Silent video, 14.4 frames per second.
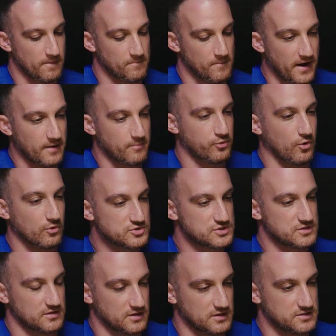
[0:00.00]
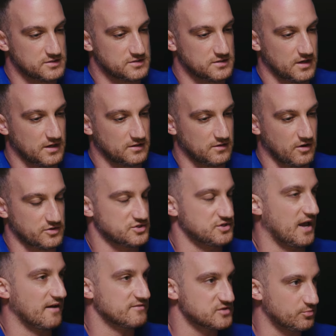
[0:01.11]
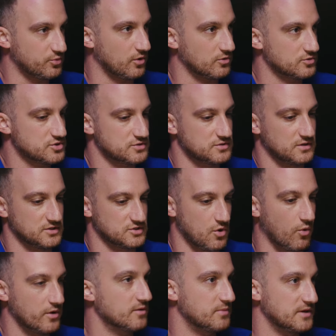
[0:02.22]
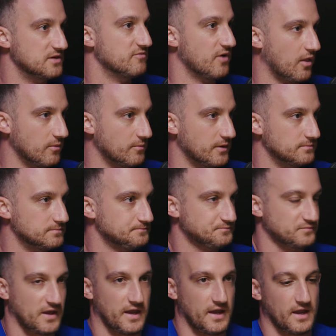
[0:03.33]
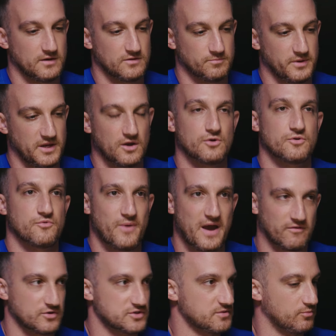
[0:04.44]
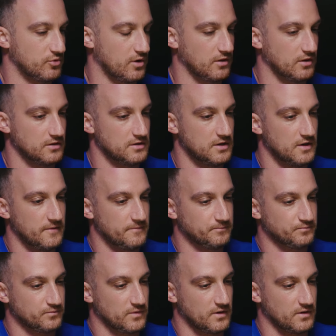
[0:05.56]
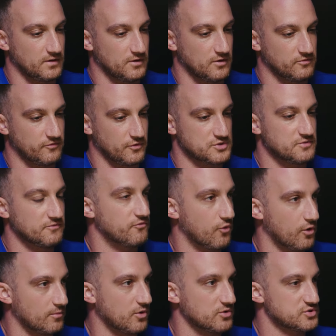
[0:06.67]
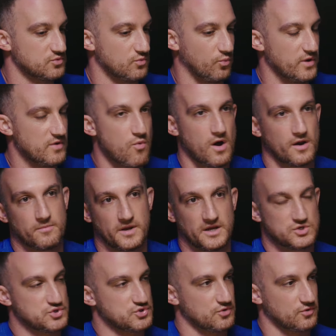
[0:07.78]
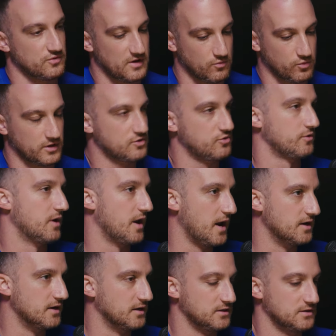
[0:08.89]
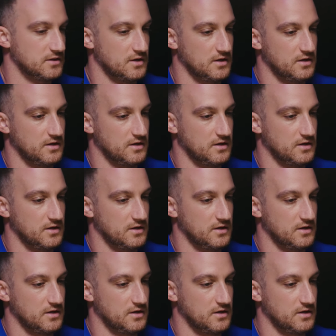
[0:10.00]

my approach to this and our staff's approach is going to be development and being under the Mavericks umbrella. You know, first and foremost, we want to make sure that we're creating